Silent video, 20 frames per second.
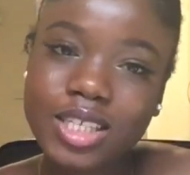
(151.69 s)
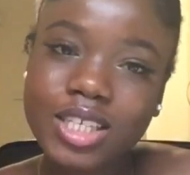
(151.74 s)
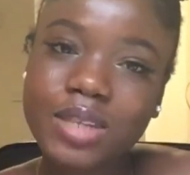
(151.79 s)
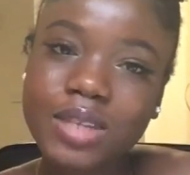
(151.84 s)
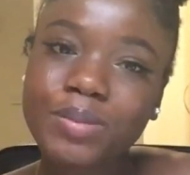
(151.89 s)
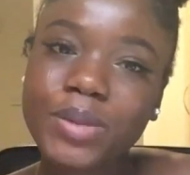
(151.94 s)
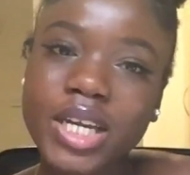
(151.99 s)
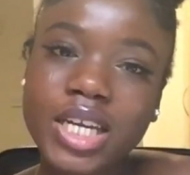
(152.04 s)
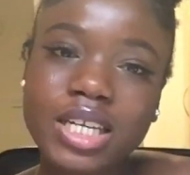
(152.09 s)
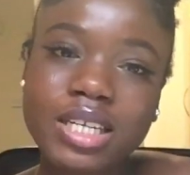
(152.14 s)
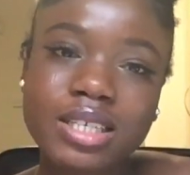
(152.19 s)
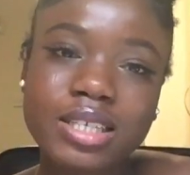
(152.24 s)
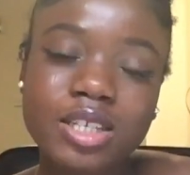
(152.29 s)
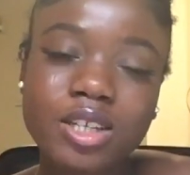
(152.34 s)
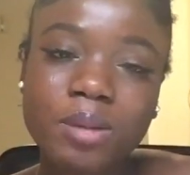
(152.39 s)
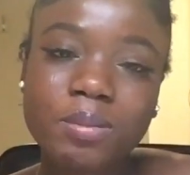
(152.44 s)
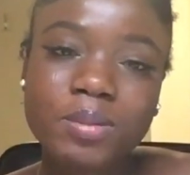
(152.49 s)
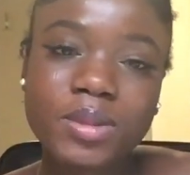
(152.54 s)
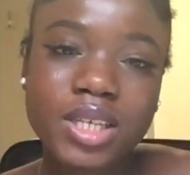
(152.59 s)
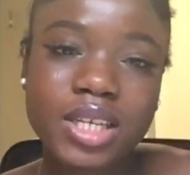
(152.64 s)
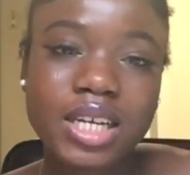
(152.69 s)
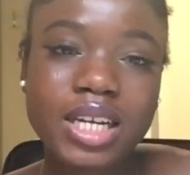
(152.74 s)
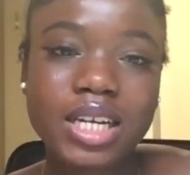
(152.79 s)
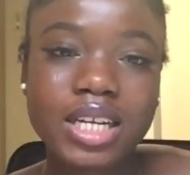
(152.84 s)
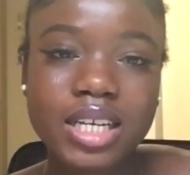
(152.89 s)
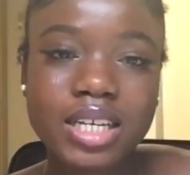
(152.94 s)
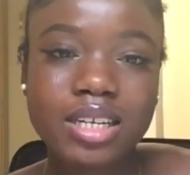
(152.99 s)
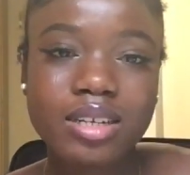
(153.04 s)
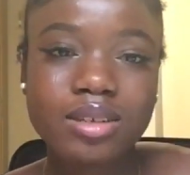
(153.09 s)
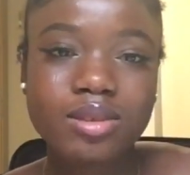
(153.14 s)
to make synoptic
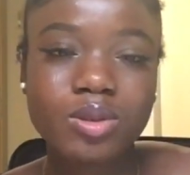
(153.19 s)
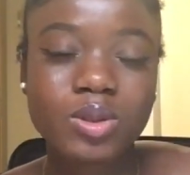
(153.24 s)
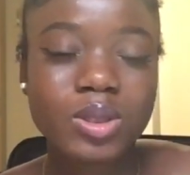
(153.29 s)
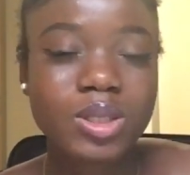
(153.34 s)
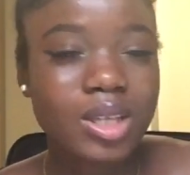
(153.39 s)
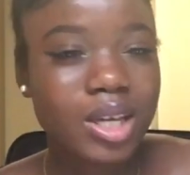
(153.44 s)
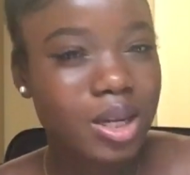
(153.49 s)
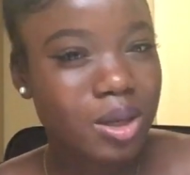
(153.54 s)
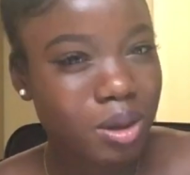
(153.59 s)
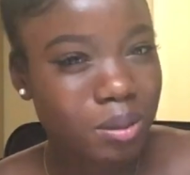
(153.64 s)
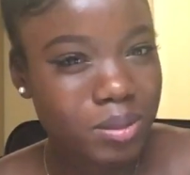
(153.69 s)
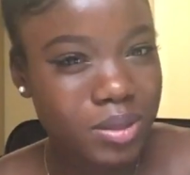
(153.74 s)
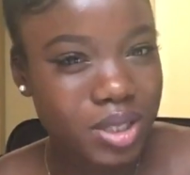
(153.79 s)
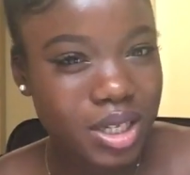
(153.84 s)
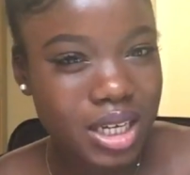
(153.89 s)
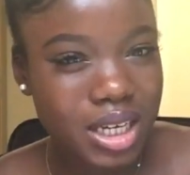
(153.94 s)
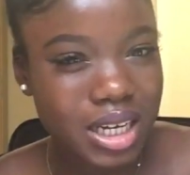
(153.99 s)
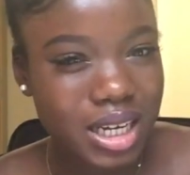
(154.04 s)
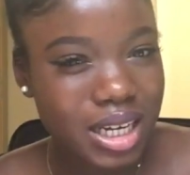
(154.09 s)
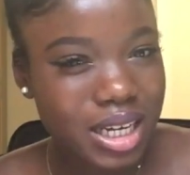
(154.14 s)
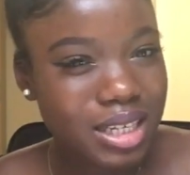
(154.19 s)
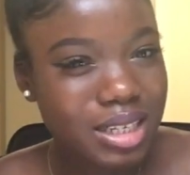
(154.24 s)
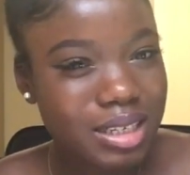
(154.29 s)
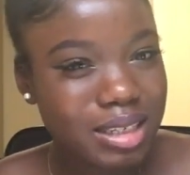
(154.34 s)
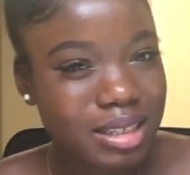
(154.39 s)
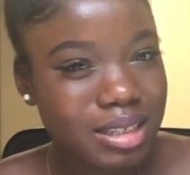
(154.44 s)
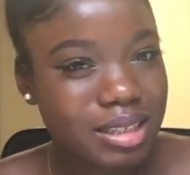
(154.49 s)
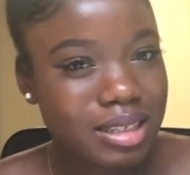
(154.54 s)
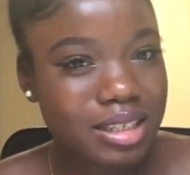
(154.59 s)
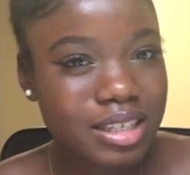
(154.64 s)
links or synoptic
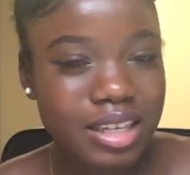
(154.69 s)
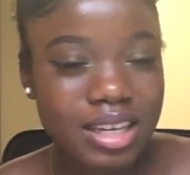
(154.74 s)
links